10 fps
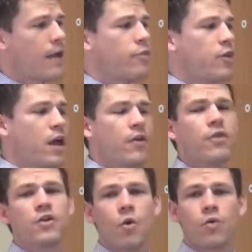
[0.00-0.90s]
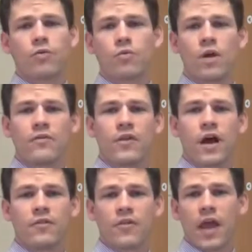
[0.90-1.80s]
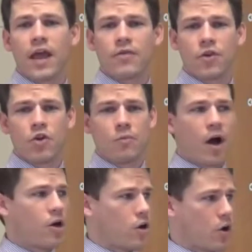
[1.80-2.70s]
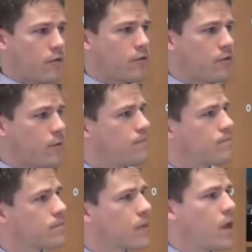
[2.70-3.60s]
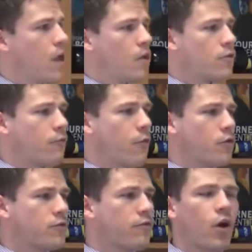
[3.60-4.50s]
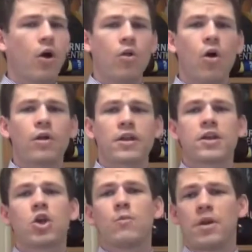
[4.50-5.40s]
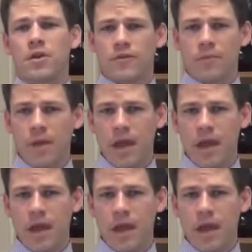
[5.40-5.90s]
And then the Northern Renaissance and the new monarchs. So first of all, on to humanism